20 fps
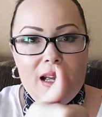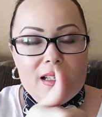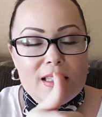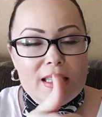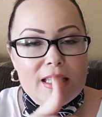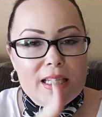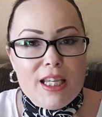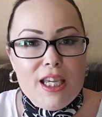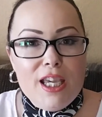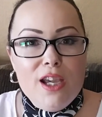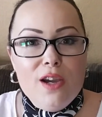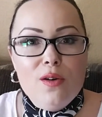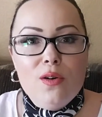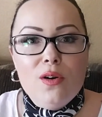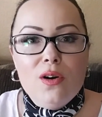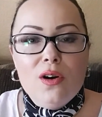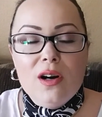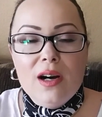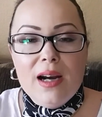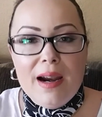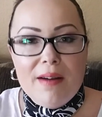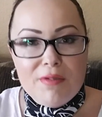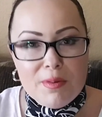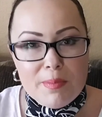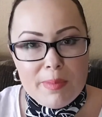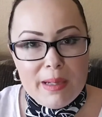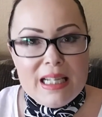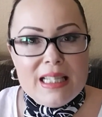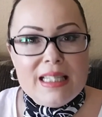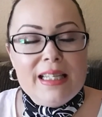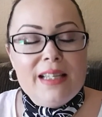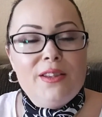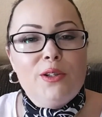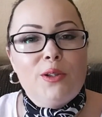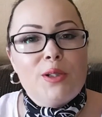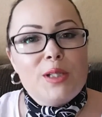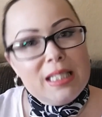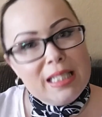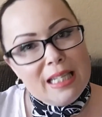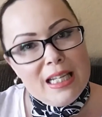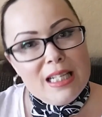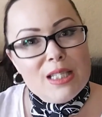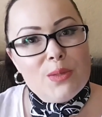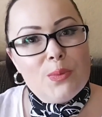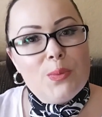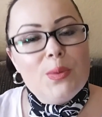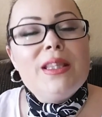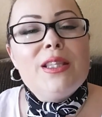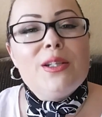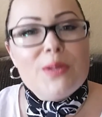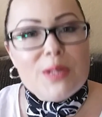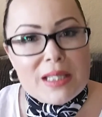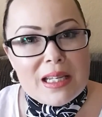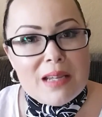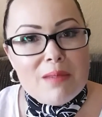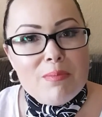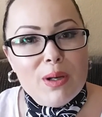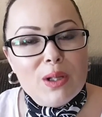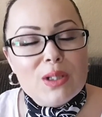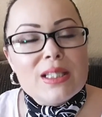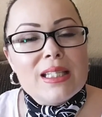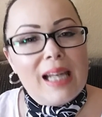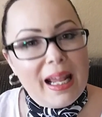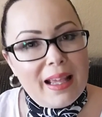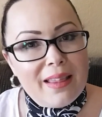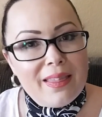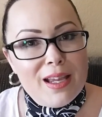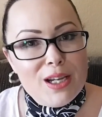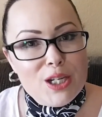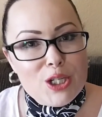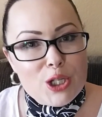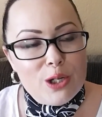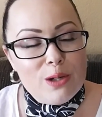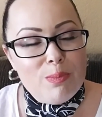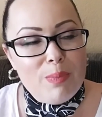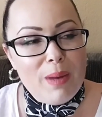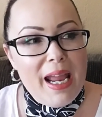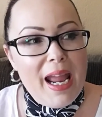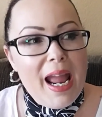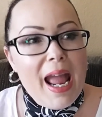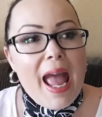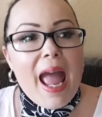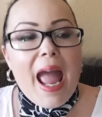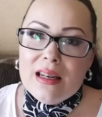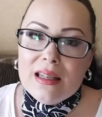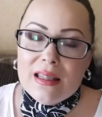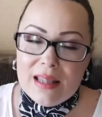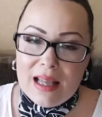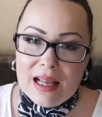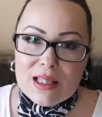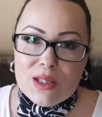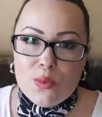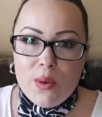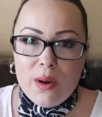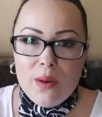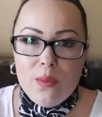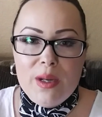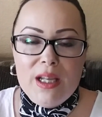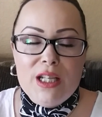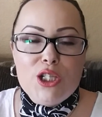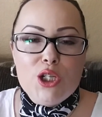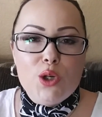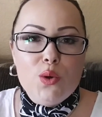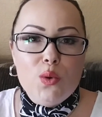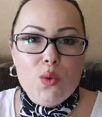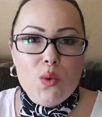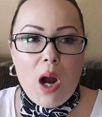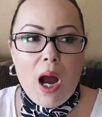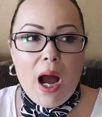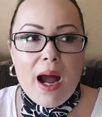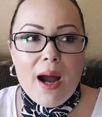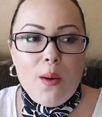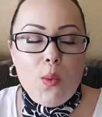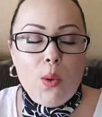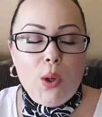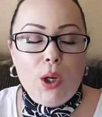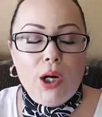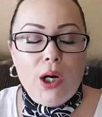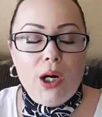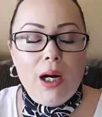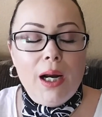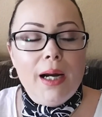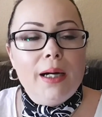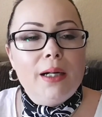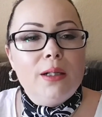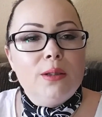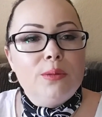secure, everybody's in their seats with their seatbelts like they should be. And that's when we do our